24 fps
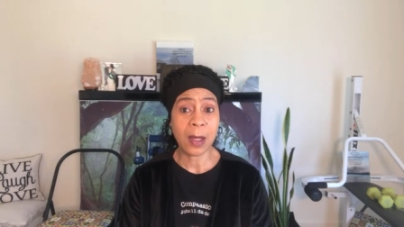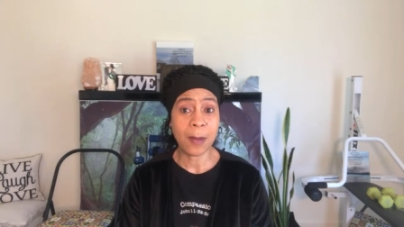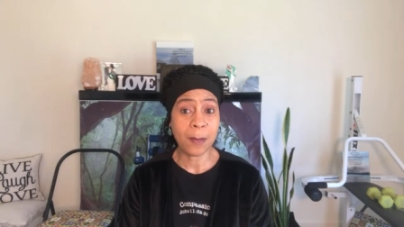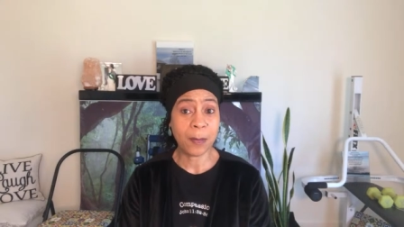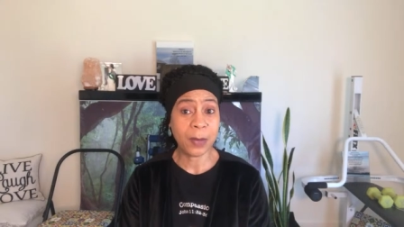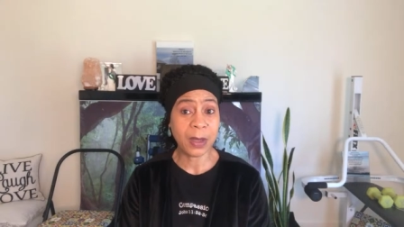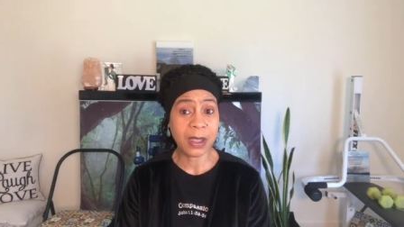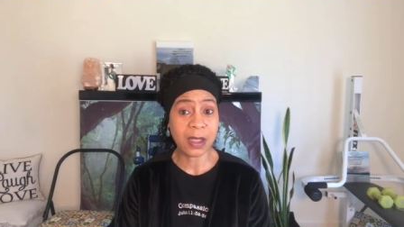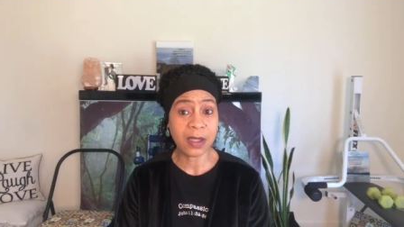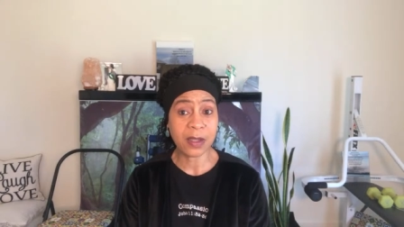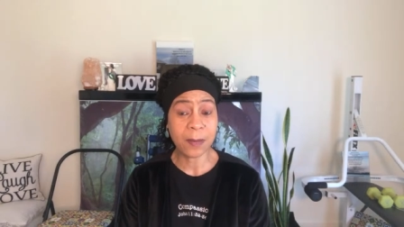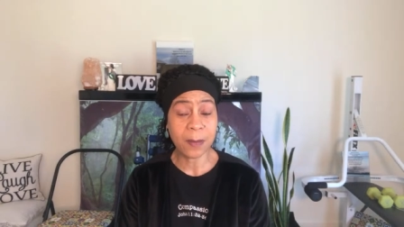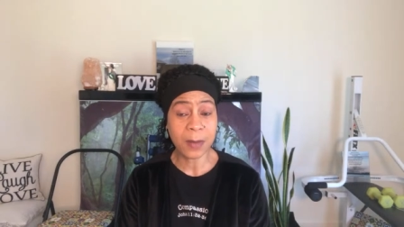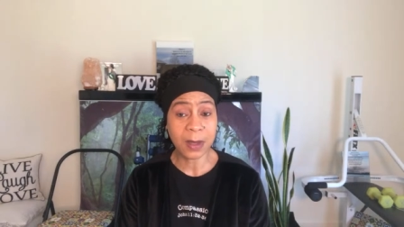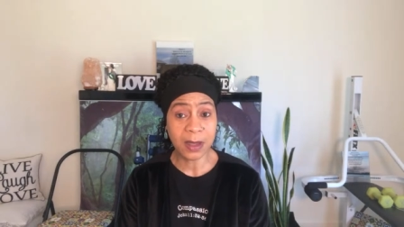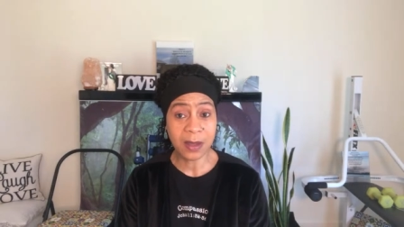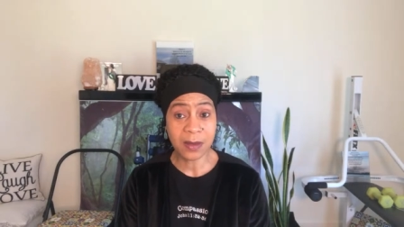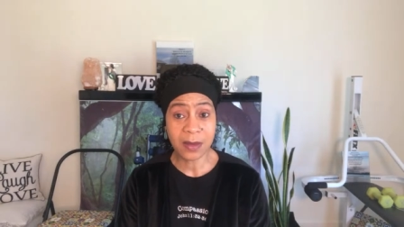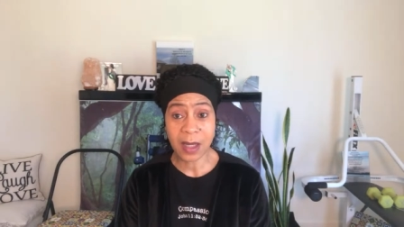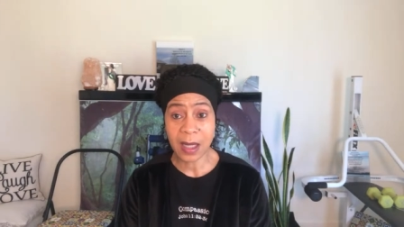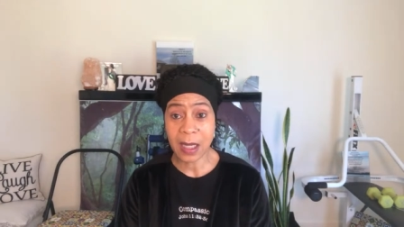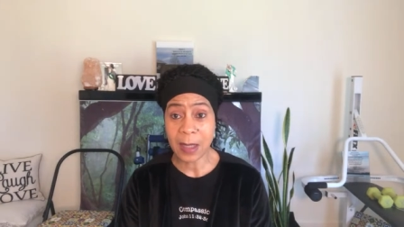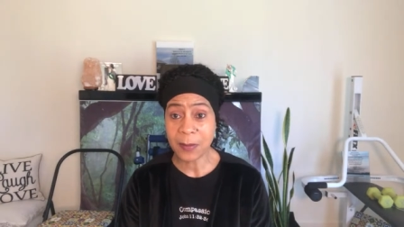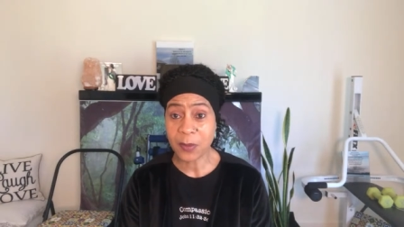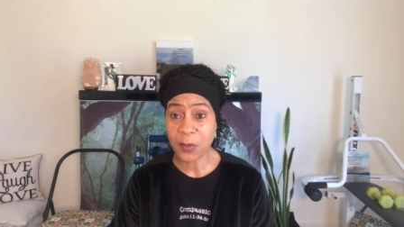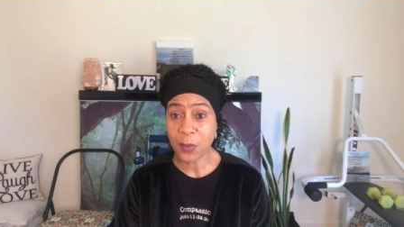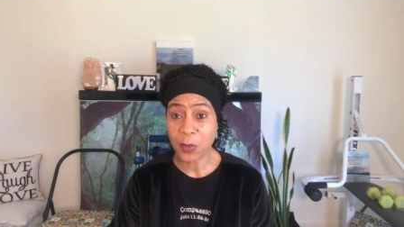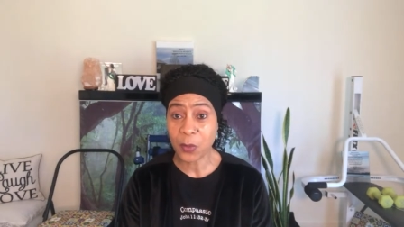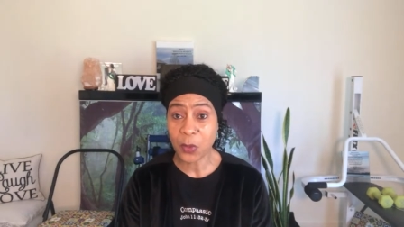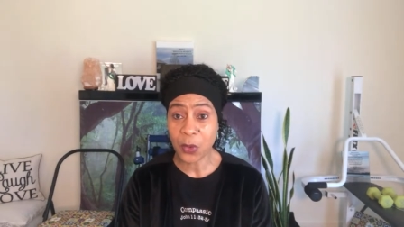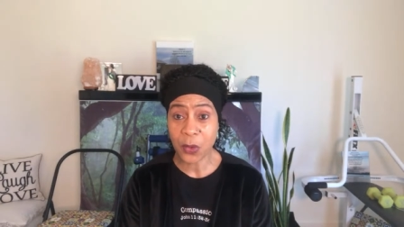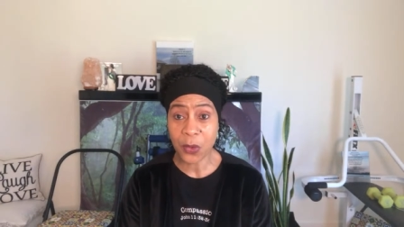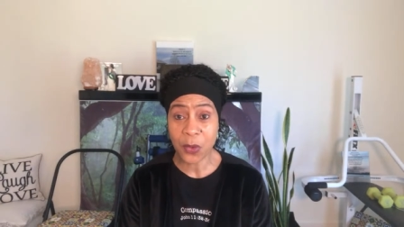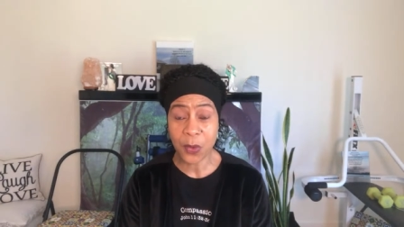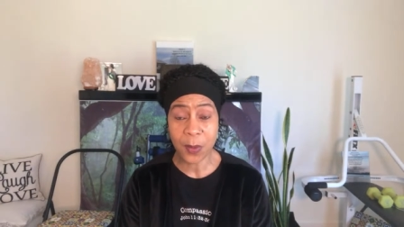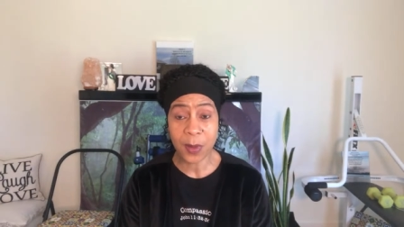Because many times when
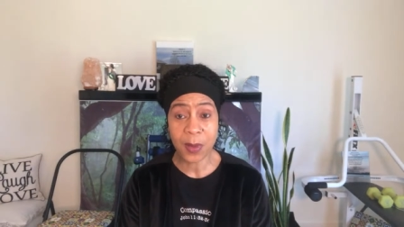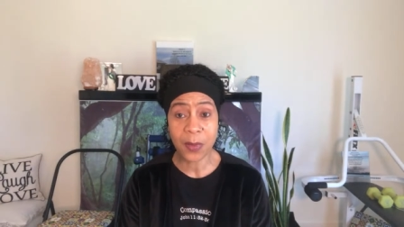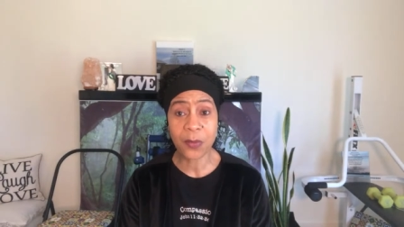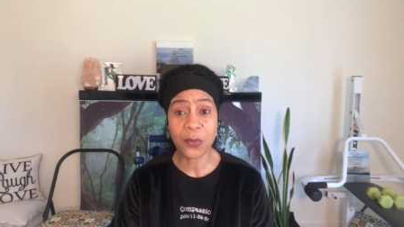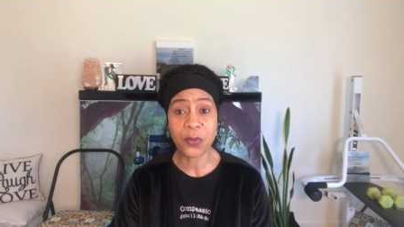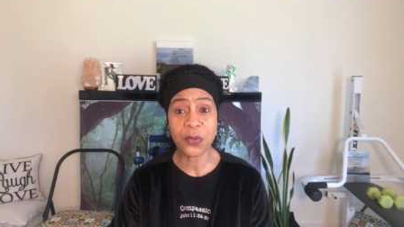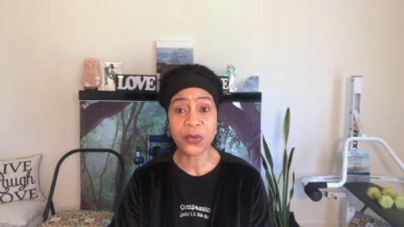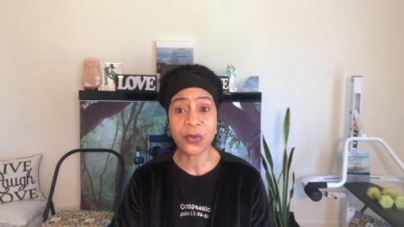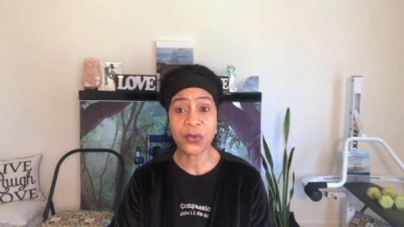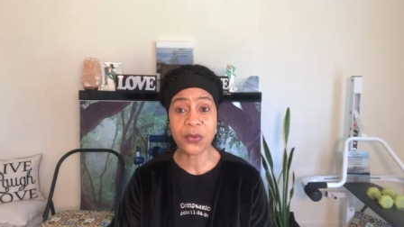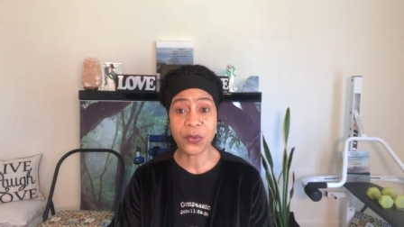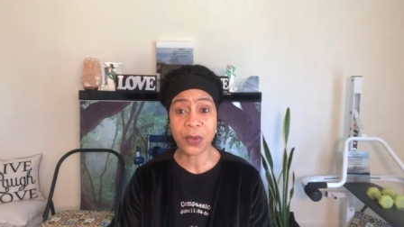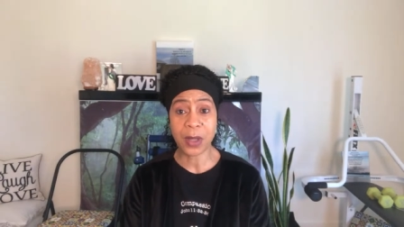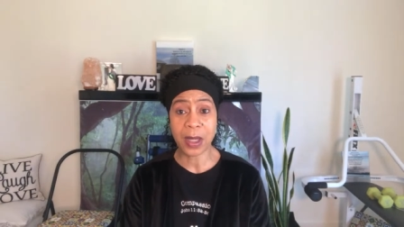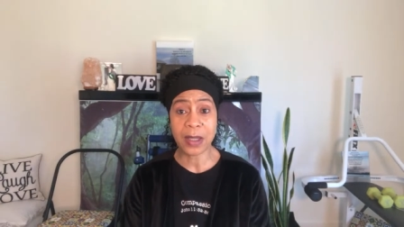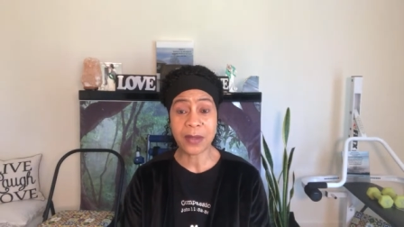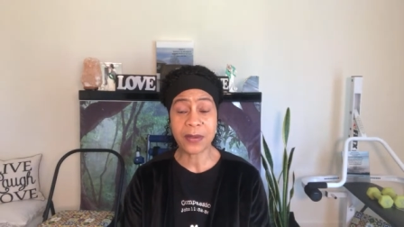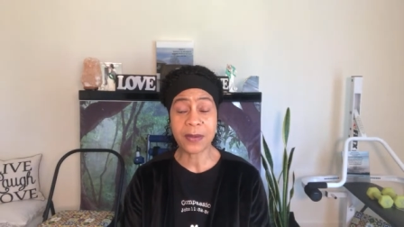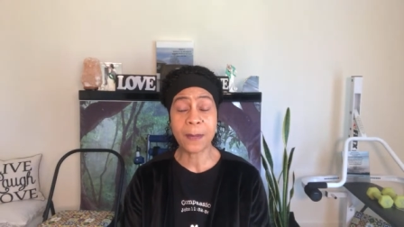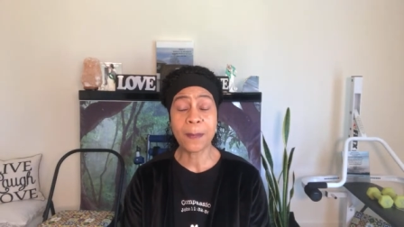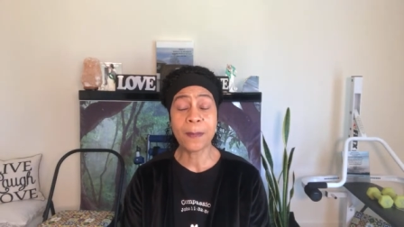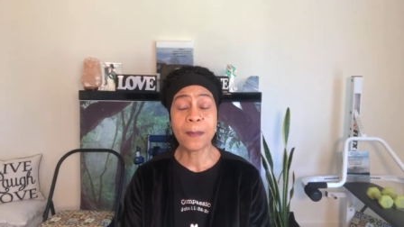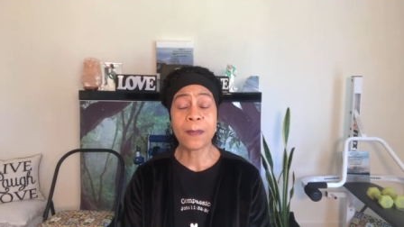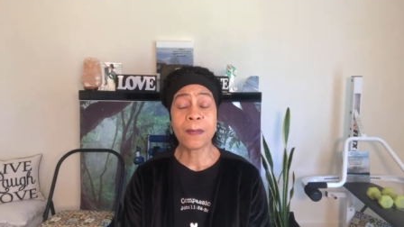you're going through stress,